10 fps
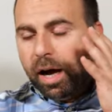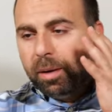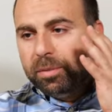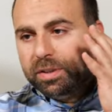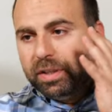
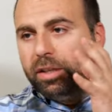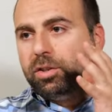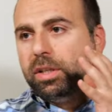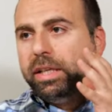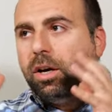I'm
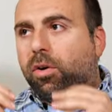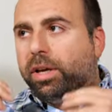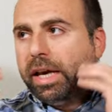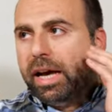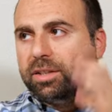essentially
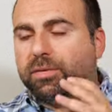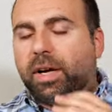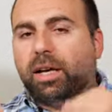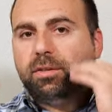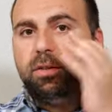going as
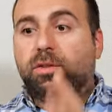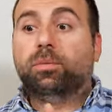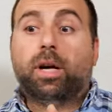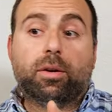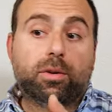fast as the
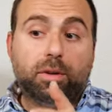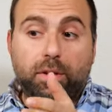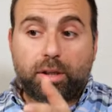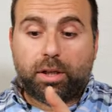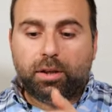
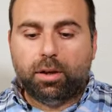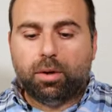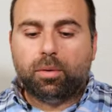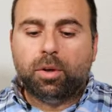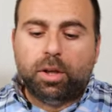router can go.